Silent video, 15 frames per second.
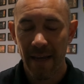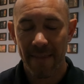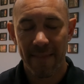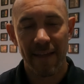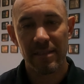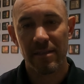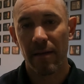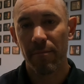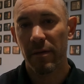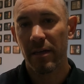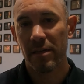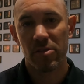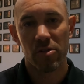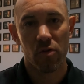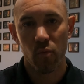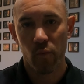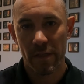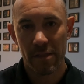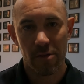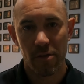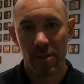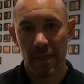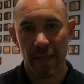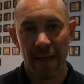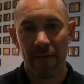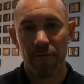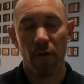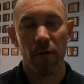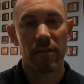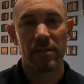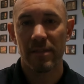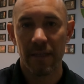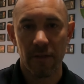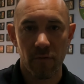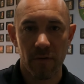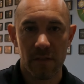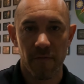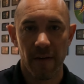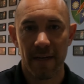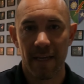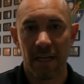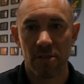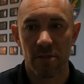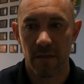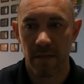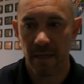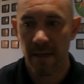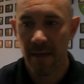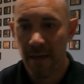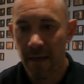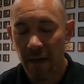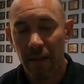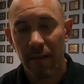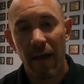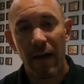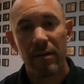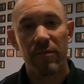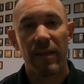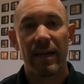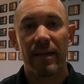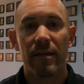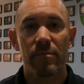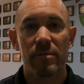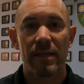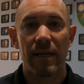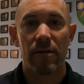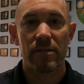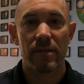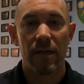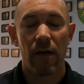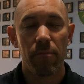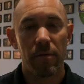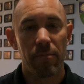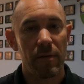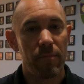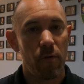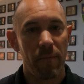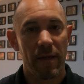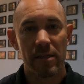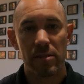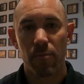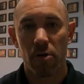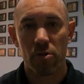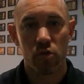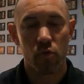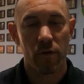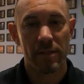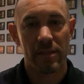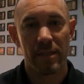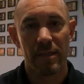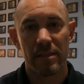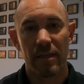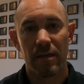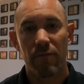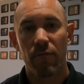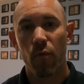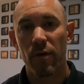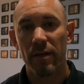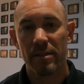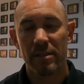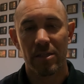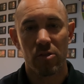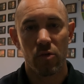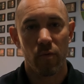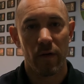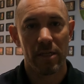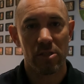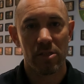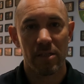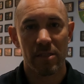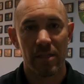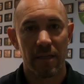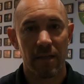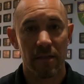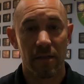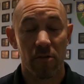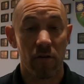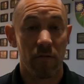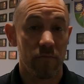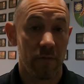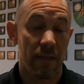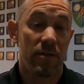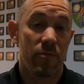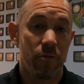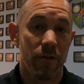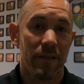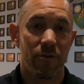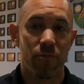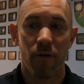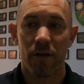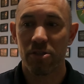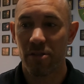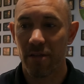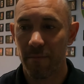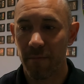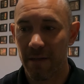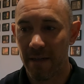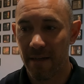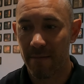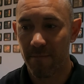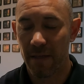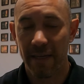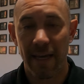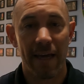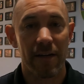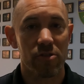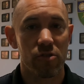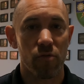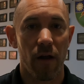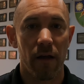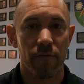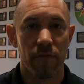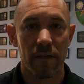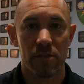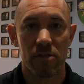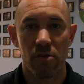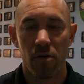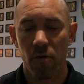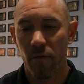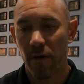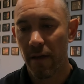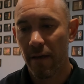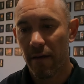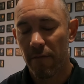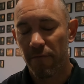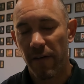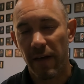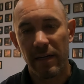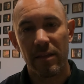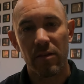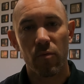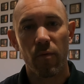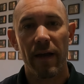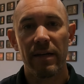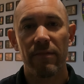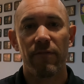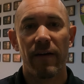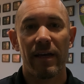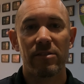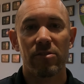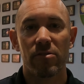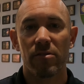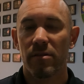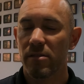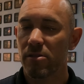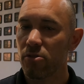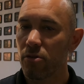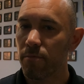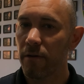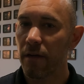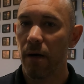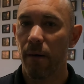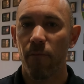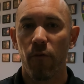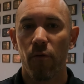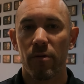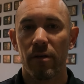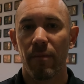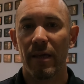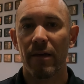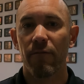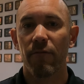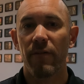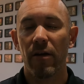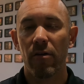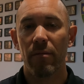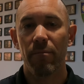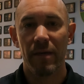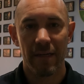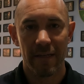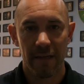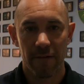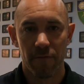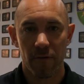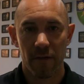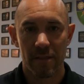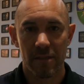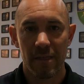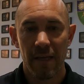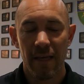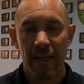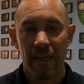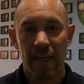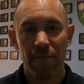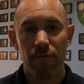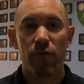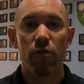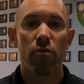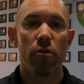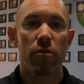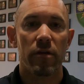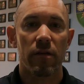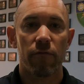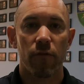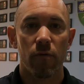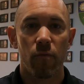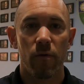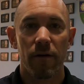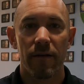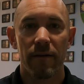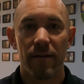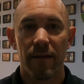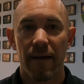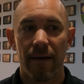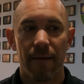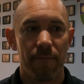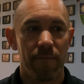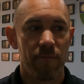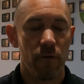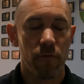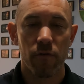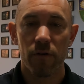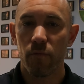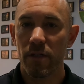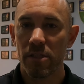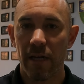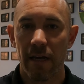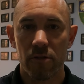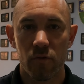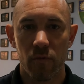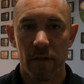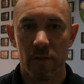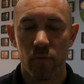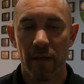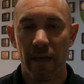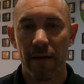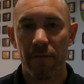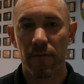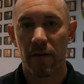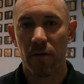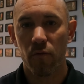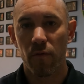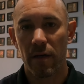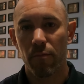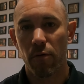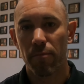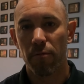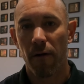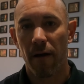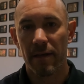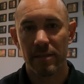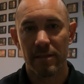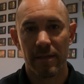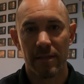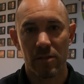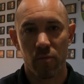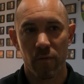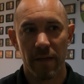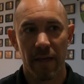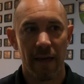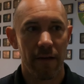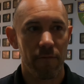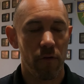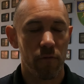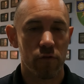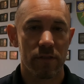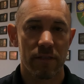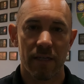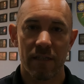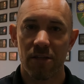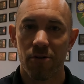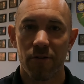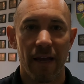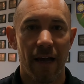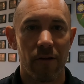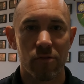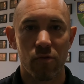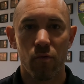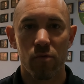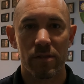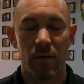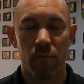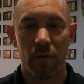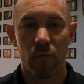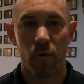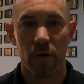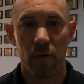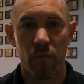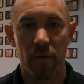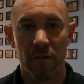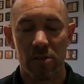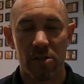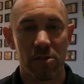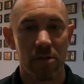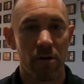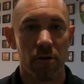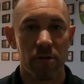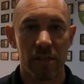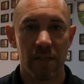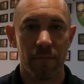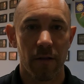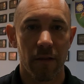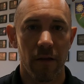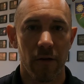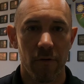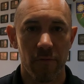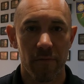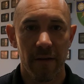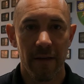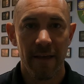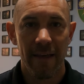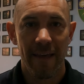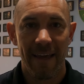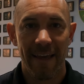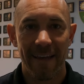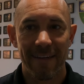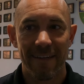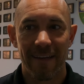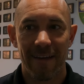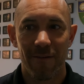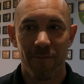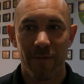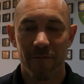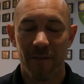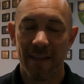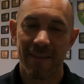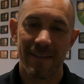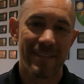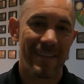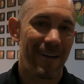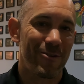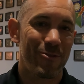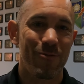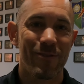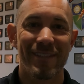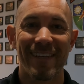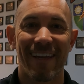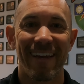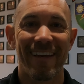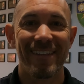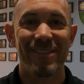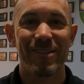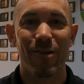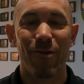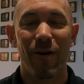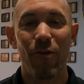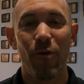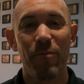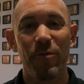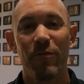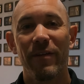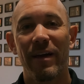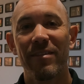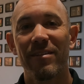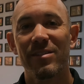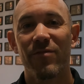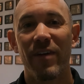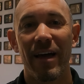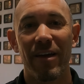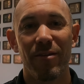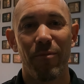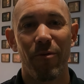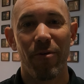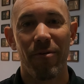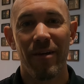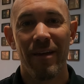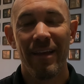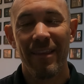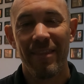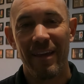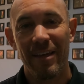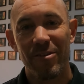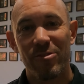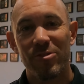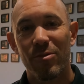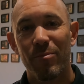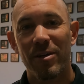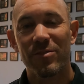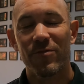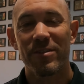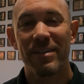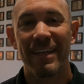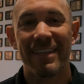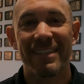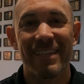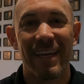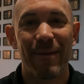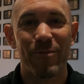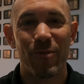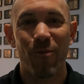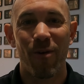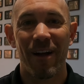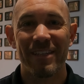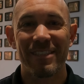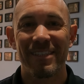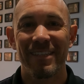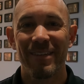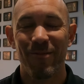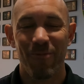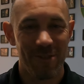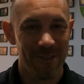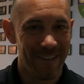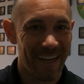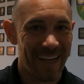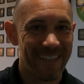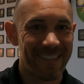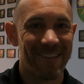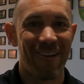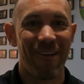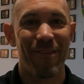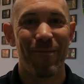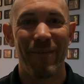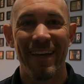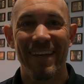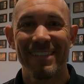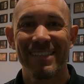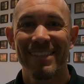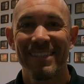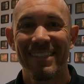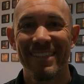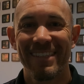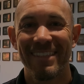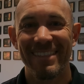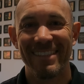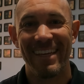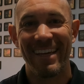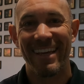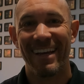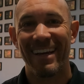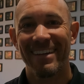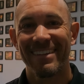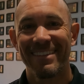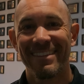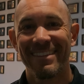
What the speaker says: And that's not because they're wizards and they have all the secrets financially. A lot of that comes down to helping people make smart choices and avoid situations that could really crush them and be catastrophic. So finding the right advisor is super helpful, can make a very big difference. If you're looking for one, feel free to reach out to us. We have an incredible process. We have over 600 households that we work with just on our team alone, and we've got this down to a science. So I hope you found this valuable. Thank you so much for taking time to watch. Wish you guys all the best. Take care.